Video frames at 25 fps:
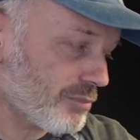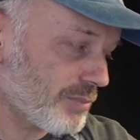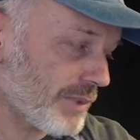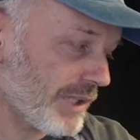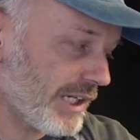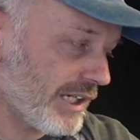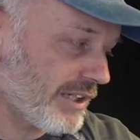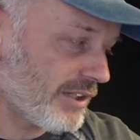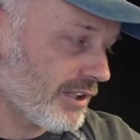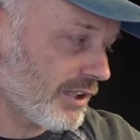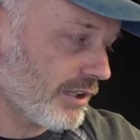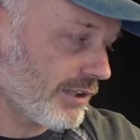
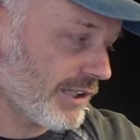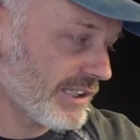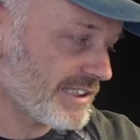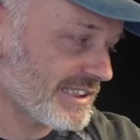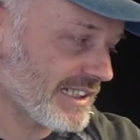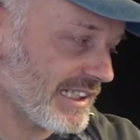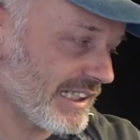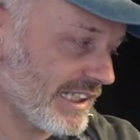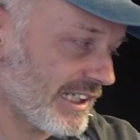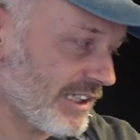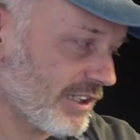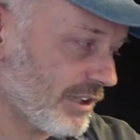speed or
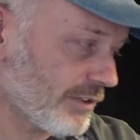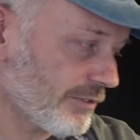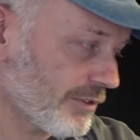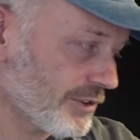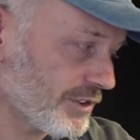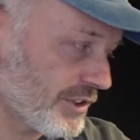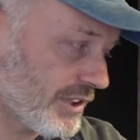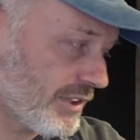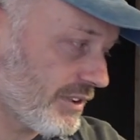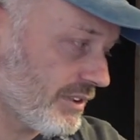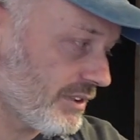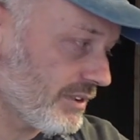Italian
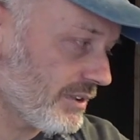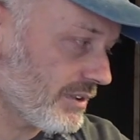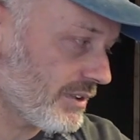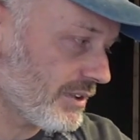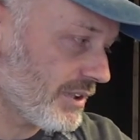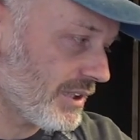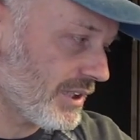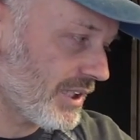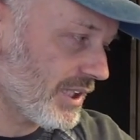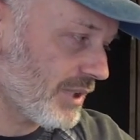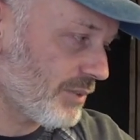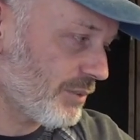origin,
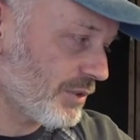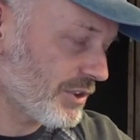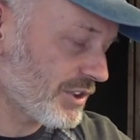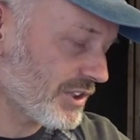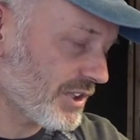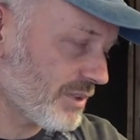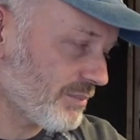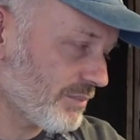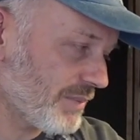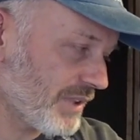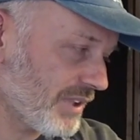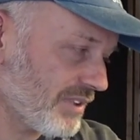which
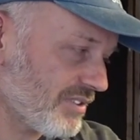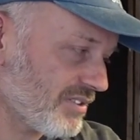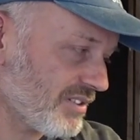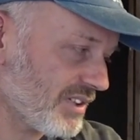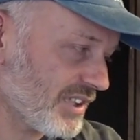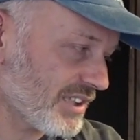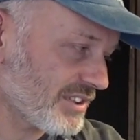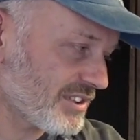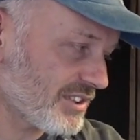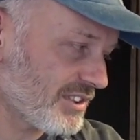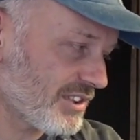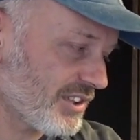can be
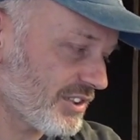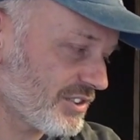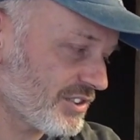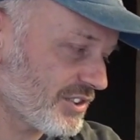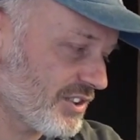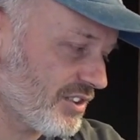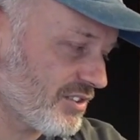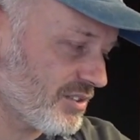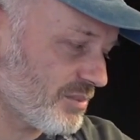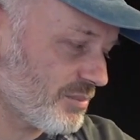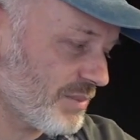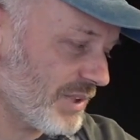selected or
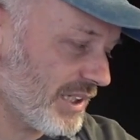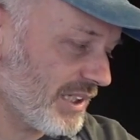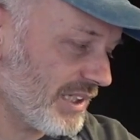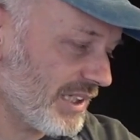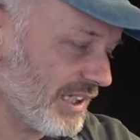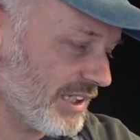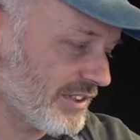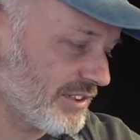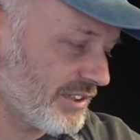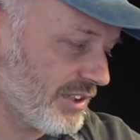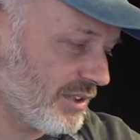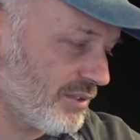chosen by the
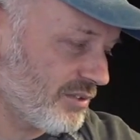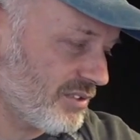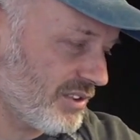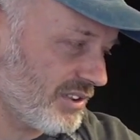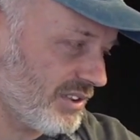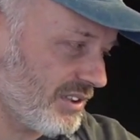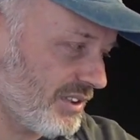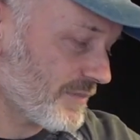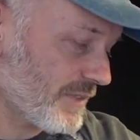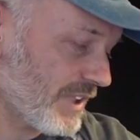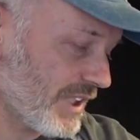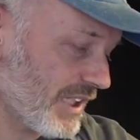end user.
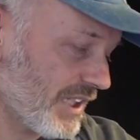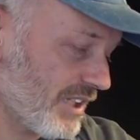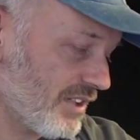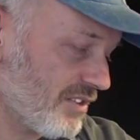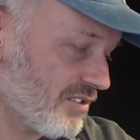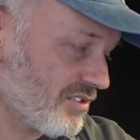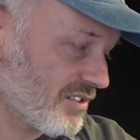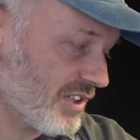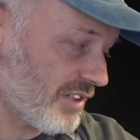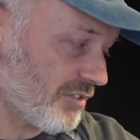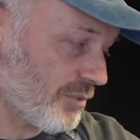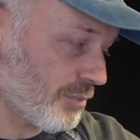The
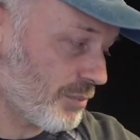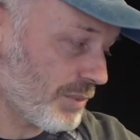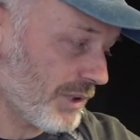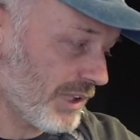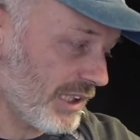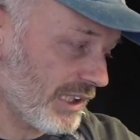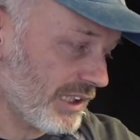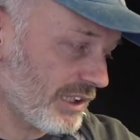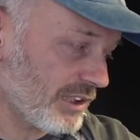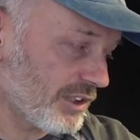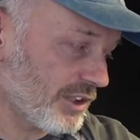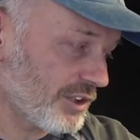
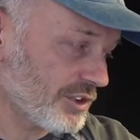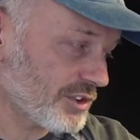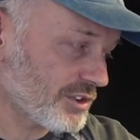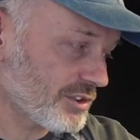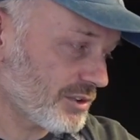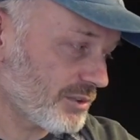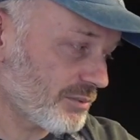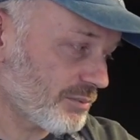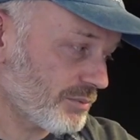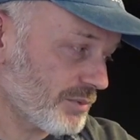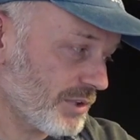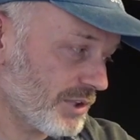7-plate clutch
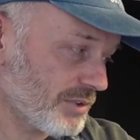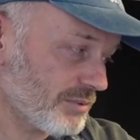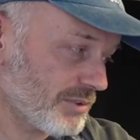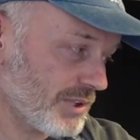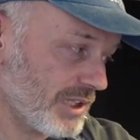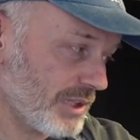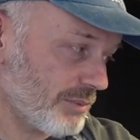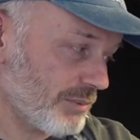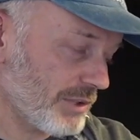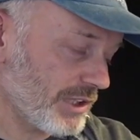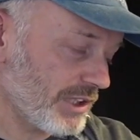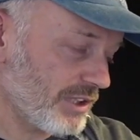
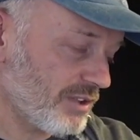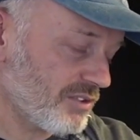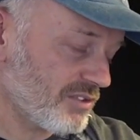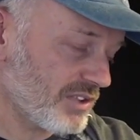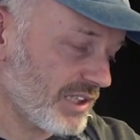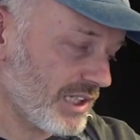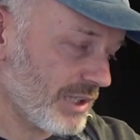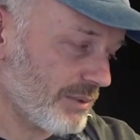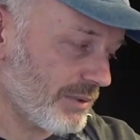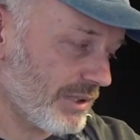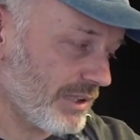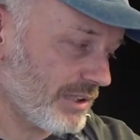that we use
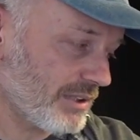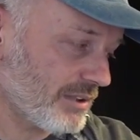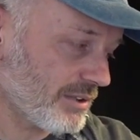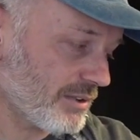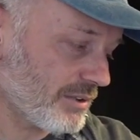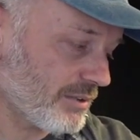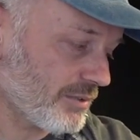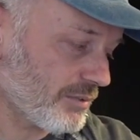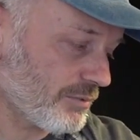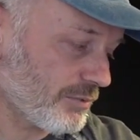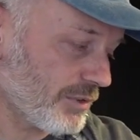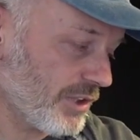in our
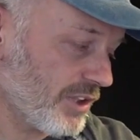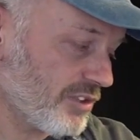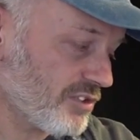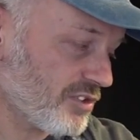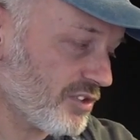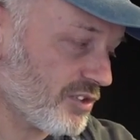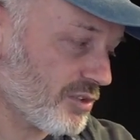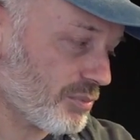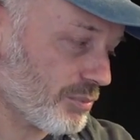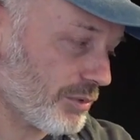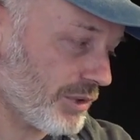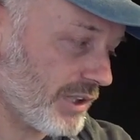race
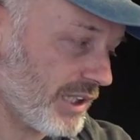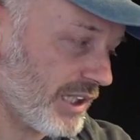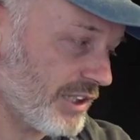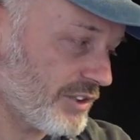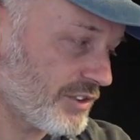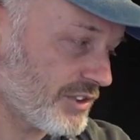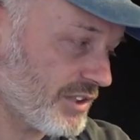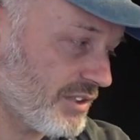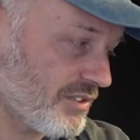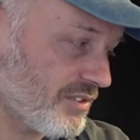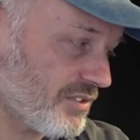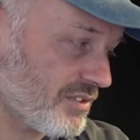and sprint
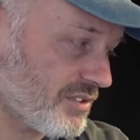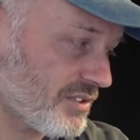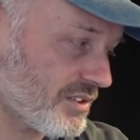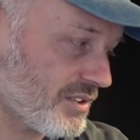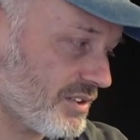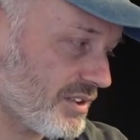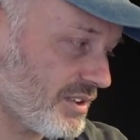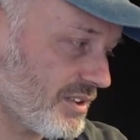engines,